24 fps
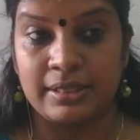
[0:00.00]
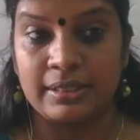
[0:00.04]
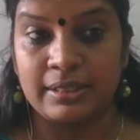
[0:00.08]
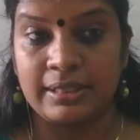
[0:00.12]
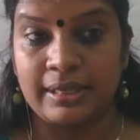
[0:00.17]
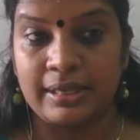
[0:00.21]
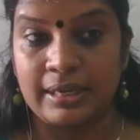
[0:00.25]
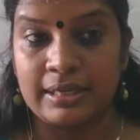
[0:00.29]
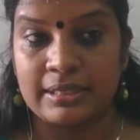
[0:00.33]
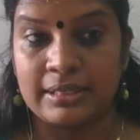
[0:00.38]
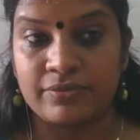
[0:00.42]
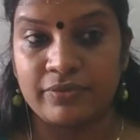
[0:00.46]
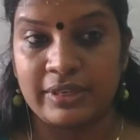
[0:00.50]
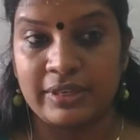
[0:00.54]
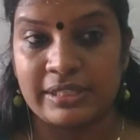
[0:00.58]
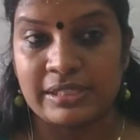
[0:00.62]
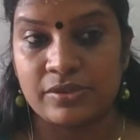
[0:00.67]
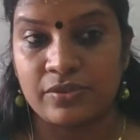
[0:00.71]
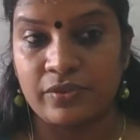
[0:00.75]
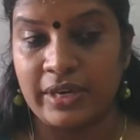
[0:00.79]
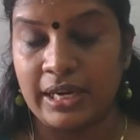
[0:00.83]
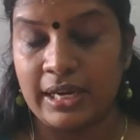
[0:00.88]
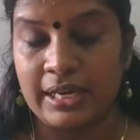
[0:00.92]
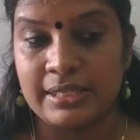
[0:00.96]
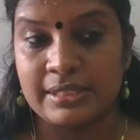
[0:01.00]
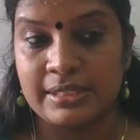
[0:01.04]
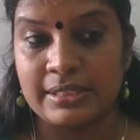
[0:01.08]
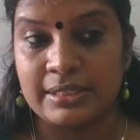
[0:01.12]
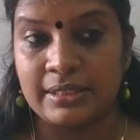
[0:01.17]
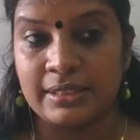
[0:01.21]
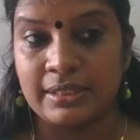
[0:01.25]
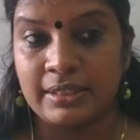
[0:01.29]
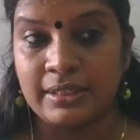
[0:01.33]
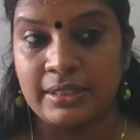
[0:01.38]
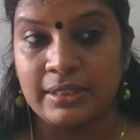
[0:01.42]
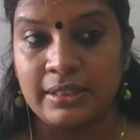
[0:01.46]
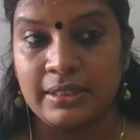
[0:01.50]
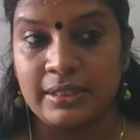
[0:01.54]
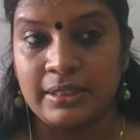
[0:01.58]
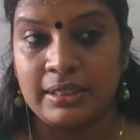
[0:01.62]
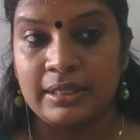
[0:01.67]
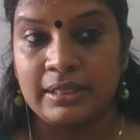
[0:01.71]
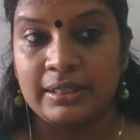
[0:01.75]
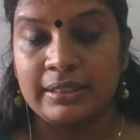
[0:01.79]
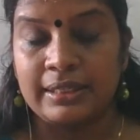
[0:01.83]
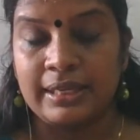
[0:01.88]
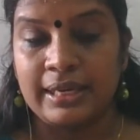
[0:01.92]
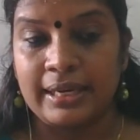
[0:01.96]
That is, first one is
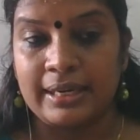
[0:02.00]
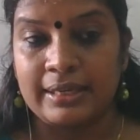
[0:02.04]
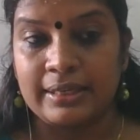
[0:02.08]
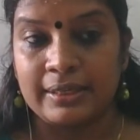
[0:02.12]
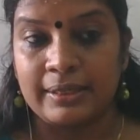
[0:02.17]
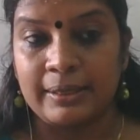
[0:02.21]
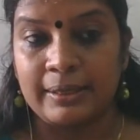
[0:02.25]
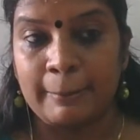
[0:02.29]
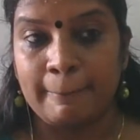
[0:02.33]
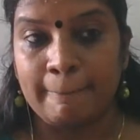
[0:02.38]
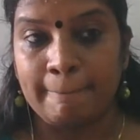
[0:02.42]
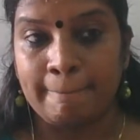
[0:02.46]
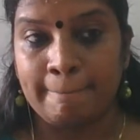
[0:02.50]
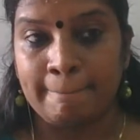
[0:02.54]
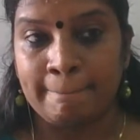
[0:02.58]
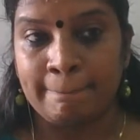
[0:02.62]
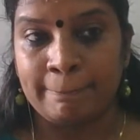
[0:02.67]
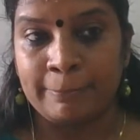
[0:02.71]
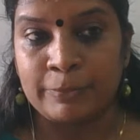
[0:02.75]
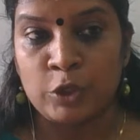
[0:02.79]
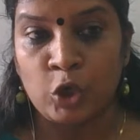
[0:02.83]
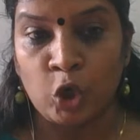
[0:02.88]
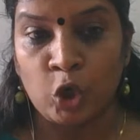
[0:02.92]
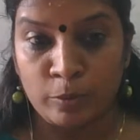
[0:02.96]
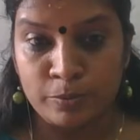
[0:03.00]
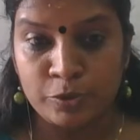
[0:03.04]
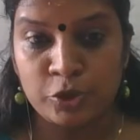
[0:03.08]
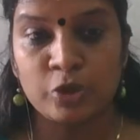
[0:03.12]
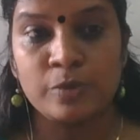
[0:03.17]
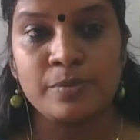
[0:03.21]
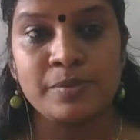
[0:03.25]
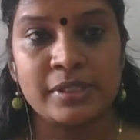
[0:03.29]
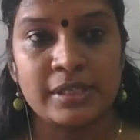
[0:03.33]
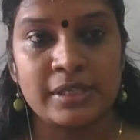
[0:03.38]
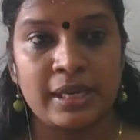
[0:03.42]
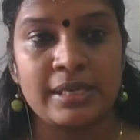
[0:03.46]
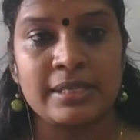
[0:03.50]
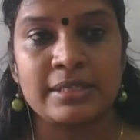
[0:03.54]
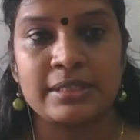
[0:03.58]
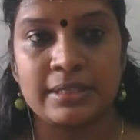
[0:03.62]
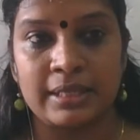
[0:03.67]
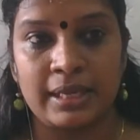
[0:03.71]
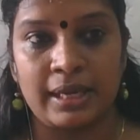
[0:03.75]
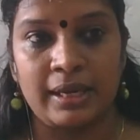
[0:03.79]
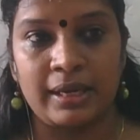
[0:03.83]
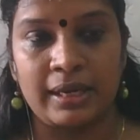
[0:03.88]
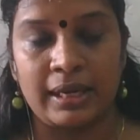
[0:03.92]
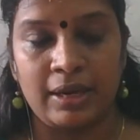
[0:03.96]
that Noam Chomsky's
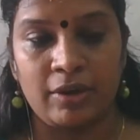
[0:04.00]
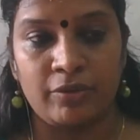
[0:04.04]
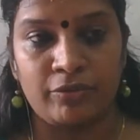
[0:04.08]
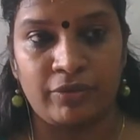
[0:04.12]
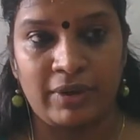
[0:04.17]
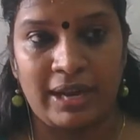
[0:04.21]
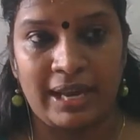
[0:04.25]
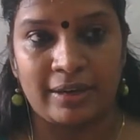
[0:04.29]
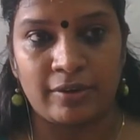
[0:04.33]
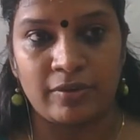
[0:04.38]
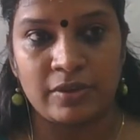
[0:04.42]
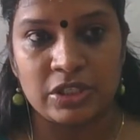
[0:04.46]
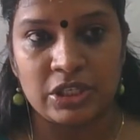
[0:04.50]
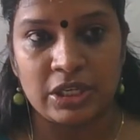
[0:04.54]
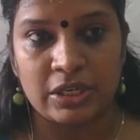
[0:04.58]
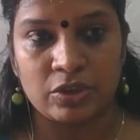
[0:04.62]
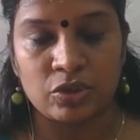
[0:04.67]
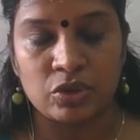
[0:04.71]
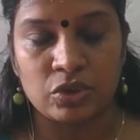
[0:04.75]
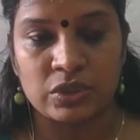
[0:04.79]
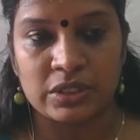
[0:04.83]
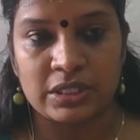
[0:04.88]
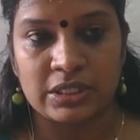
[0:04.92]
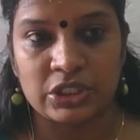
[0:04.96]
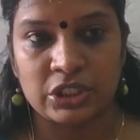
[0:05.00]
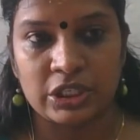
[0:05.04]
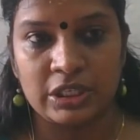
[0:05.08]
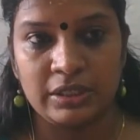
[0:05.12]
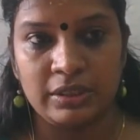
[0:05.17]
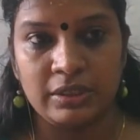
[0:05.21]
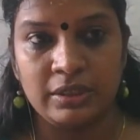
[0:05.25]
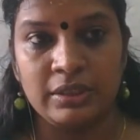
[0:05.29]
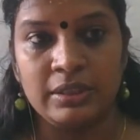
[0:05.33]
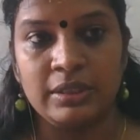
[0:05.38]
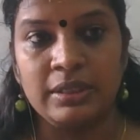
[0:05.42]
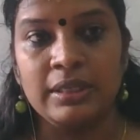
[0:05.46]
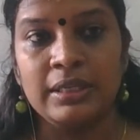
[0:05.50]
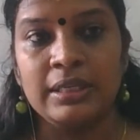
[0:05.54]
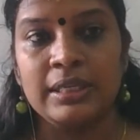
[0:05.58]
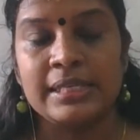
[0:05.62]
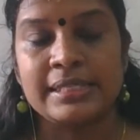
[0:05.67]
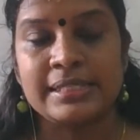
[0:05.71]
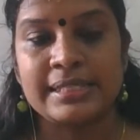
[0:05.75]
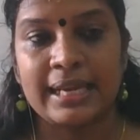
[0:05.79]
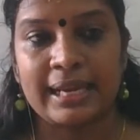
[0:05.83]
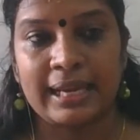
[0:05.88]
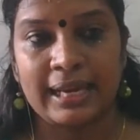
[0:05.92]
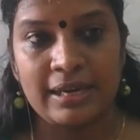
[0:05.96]
theory of language acquisition.
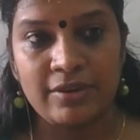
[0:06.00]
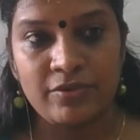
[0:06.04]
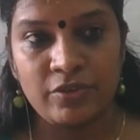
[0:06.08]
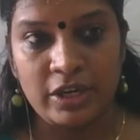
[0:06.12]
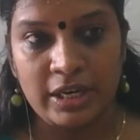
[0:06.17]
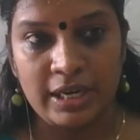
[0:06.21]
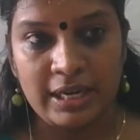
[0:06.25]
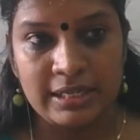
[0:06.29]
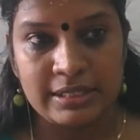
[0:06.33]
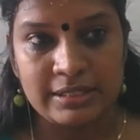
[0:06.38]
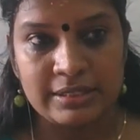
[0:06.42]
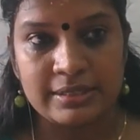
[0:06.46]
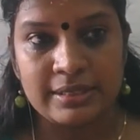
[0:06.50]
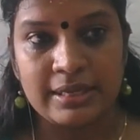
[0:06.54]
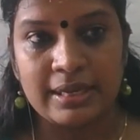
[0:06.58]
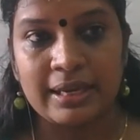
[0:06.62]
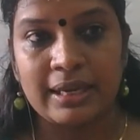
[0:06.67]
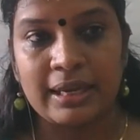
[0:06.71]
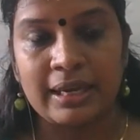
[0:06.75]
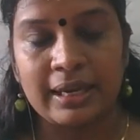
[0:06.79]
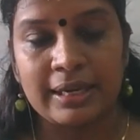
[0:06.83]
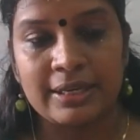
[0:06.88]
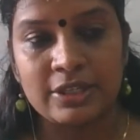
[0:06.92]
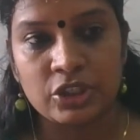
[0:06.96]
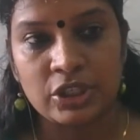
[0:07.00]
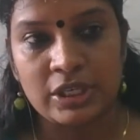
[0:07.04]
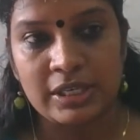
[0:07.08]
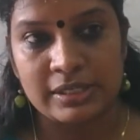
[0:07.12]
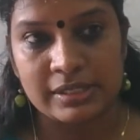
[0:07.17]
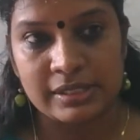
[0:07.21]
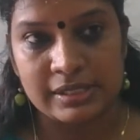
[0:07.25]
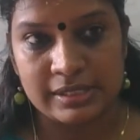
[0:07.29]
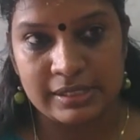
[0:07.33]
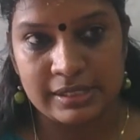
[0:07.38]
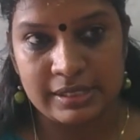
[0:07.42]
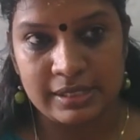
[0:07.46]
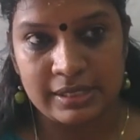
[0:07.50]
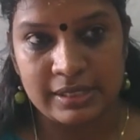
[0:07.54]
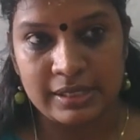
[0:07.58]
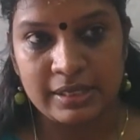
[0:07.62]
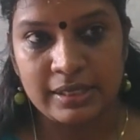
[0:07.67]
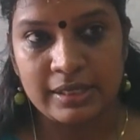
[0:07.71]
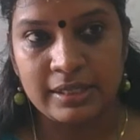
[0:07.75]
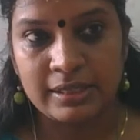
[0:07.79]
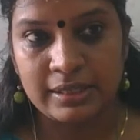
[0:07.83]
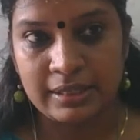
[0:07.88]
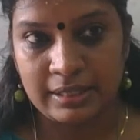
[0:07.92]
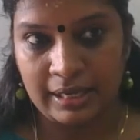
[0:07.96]
Second one is Christian's
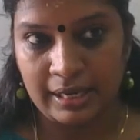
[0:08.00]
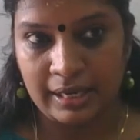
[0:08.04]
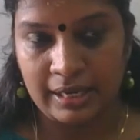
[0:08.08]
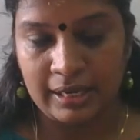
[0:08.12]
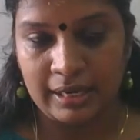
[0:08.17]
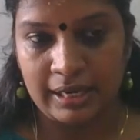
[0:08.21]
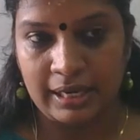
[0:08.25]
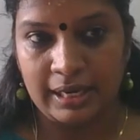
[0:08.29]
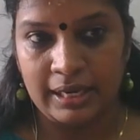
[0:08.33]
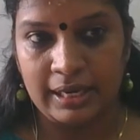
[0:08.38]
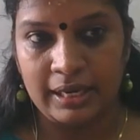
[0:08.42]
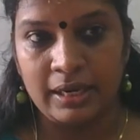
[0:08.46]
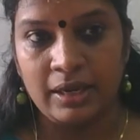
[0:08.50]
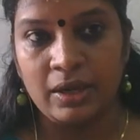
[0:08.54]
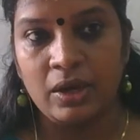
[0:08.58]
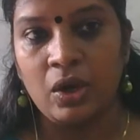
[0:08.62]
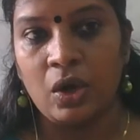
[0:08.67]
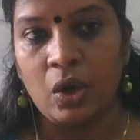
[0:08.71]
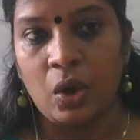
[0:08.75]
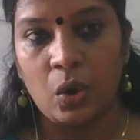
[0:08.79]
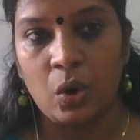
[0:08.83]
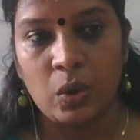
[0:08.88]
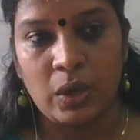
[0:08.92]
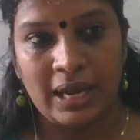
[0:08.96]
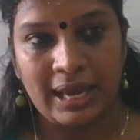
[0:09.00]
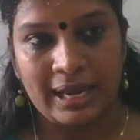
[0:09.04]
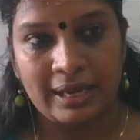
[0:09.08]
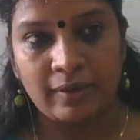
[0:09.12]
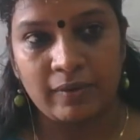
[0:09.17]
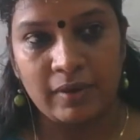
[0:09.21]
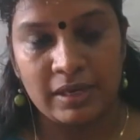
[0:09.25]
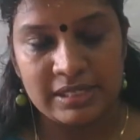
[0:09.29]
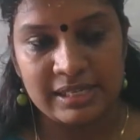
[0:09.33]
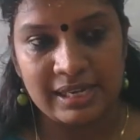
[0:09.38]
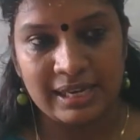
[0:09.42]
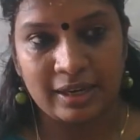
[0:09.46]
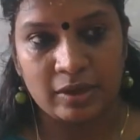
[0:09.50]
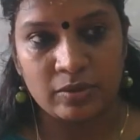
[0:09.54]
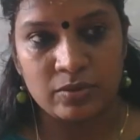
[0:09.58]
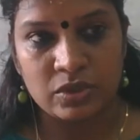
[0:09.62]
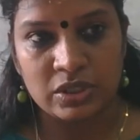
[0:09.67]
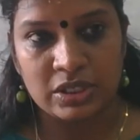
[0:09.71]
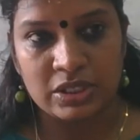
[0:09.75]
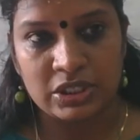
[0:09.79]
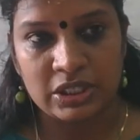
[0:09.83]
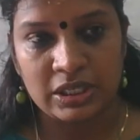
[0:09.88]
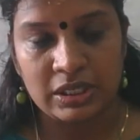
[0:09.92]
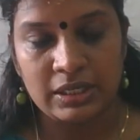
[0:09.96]
theory on language
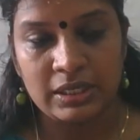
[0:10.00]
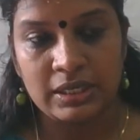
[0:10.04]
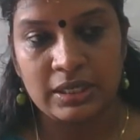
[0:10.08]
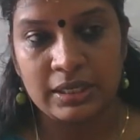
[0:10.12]
acquisition.